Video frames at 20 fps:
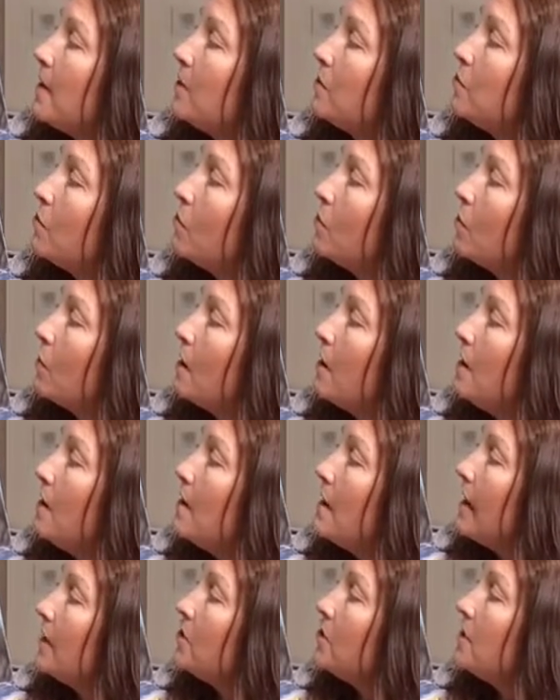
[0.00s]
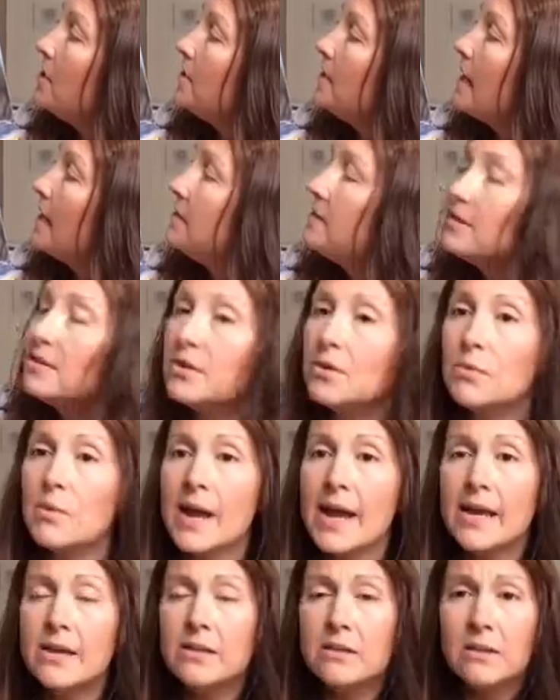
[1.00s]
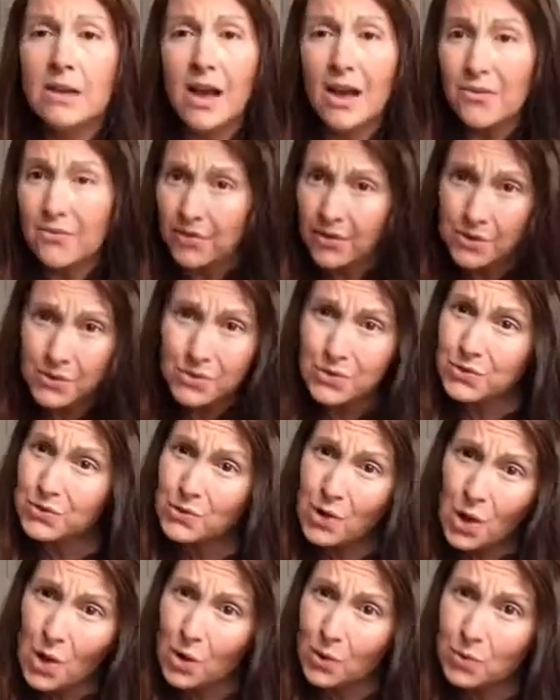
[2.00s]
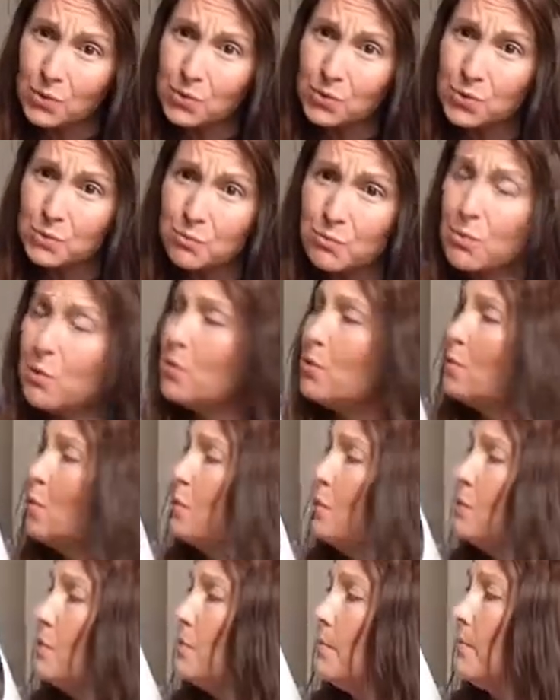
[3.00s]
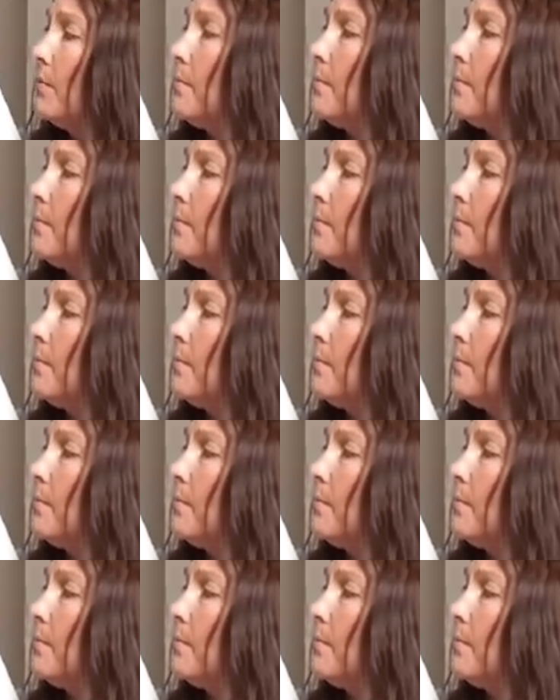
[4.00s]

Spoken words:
it all, and she said to the whale, "I feel so small."